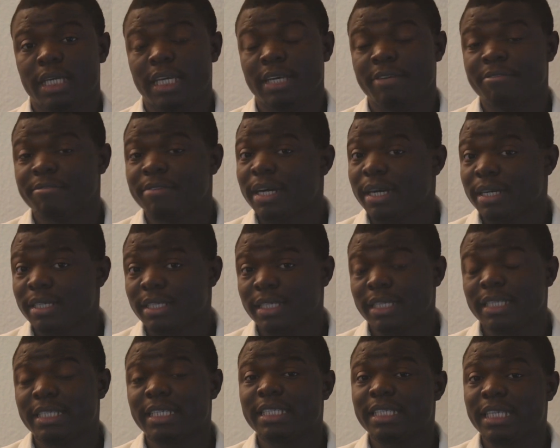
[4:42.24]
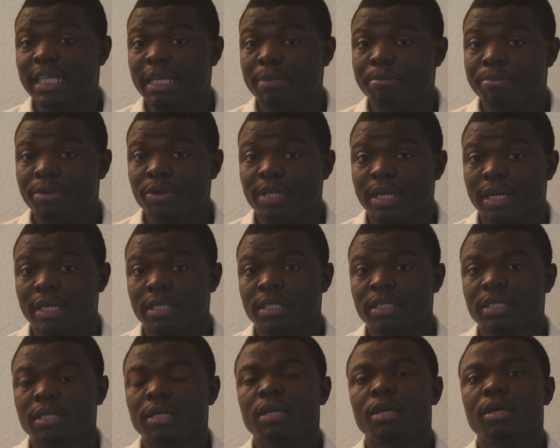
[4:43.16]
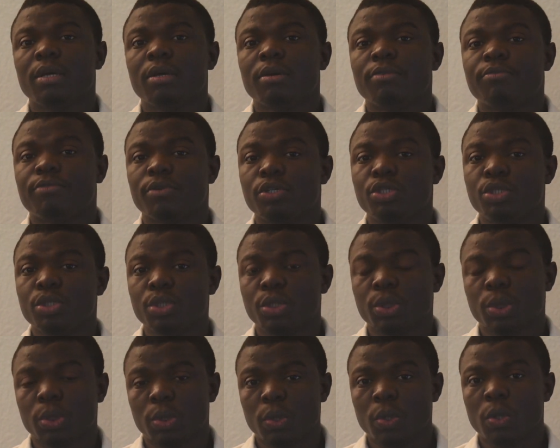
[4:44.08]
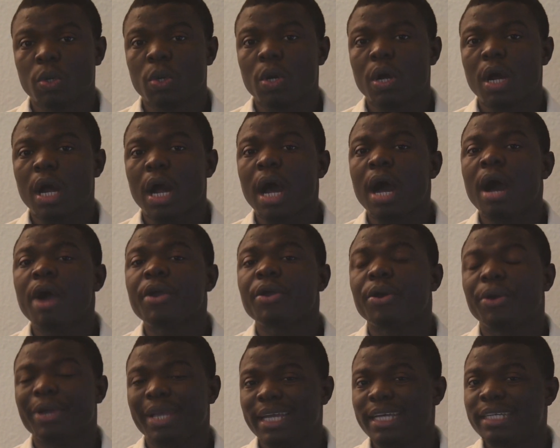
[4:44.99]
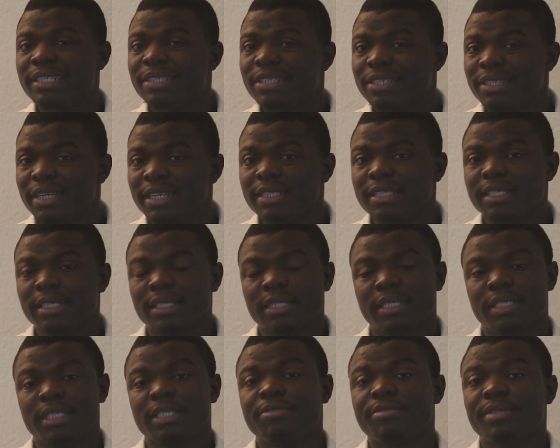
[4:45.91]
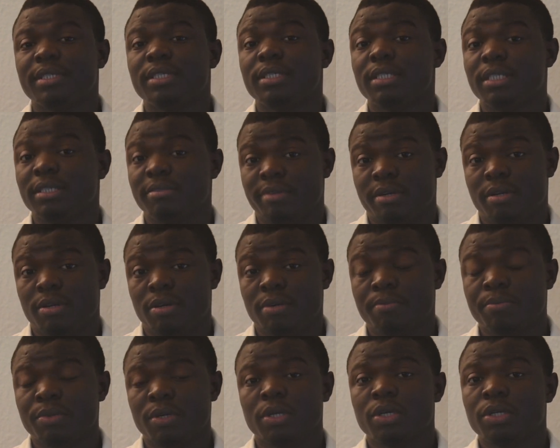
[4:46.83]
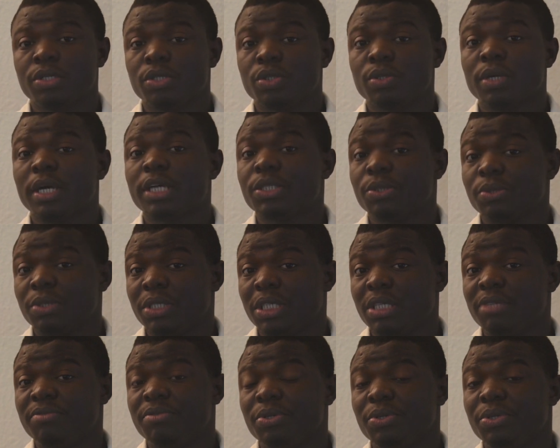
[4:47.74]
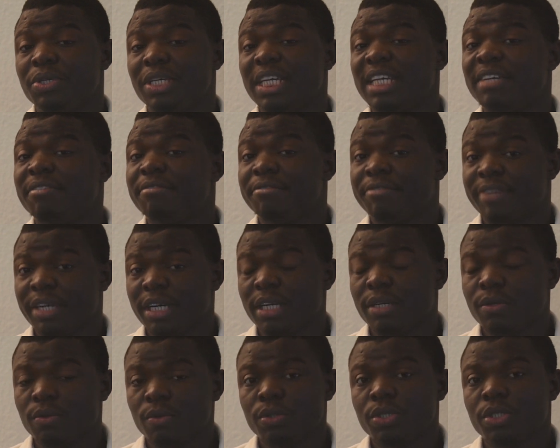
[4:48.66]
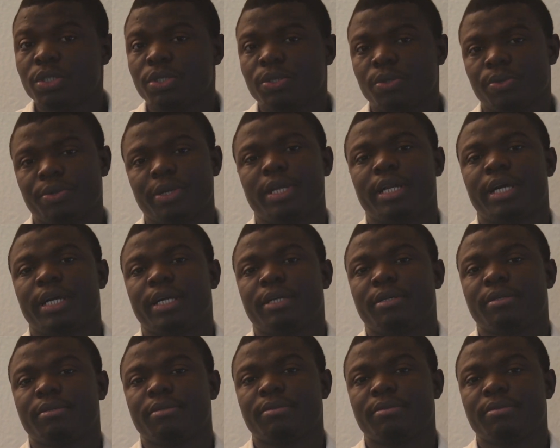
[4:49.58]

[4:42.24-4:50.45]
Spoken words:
In fact, it is important for you to know how your interest in this field develop, so as to give you a very good storyline.